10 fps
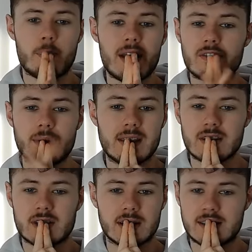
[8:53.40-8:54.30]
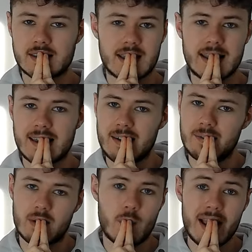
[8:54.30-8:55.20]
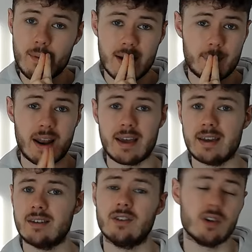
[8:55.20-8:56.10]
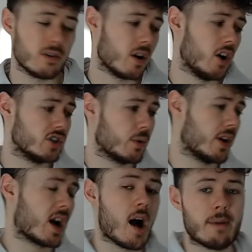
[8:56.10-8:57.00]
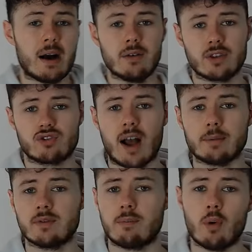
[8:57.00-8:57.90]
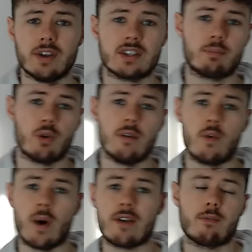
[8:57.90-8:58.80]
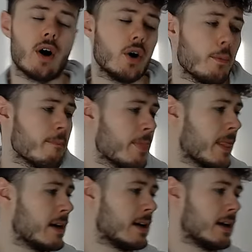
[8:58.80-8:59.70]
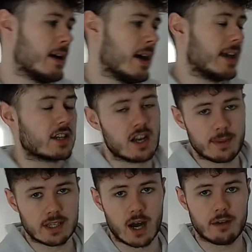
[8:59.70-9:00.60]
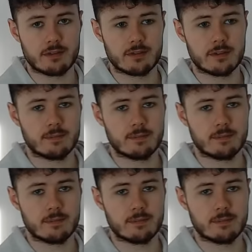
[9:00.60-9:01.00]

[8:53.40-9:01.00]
bit of me that's just thinking, the way we're playing and Newcastle are going to come out of the traps with a point to prove away from home, it's going to be tough.